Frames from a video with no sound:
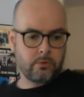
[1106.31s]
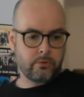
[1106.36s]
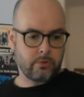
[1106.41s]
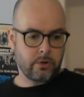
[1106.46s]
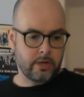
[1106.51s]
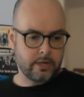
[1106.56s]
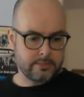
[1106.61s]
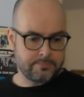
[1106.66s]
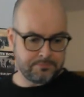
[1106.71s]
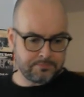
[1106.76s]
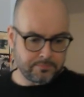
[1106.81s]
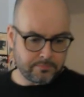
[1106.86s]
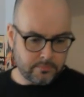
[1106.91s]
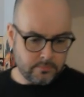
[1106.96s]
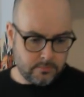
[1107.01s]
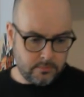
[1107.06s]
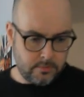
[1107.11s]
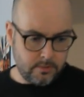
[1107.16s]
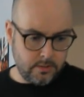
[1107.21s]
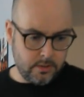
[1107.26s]
Okay?
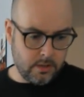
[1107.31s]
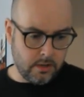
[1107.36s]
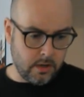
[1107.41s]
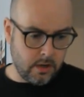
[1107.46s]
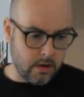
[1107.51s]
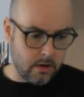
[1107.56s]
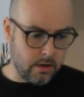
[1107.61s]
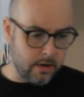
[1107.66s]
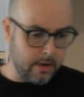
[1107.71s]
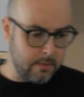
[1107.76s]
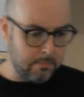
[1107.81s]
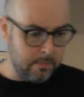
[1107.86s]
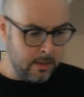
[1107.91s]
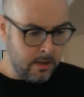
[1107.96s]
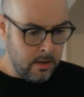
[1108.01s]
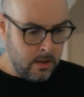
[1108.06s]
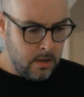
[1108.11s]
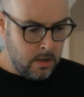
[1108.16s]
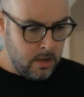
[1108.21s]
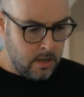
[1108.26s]
All right.
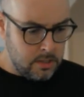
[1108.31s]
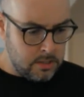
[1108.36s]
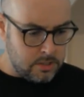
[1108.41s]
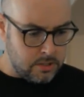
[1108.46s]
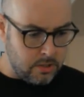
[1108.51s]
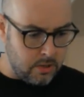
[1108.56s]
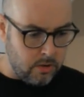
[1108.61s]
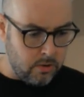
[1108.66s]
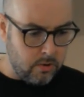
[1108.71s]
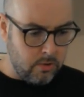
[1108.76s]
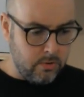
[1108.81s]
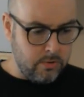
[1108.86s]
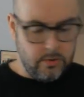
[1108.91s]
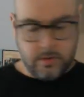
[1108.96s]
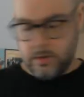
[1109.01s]
So,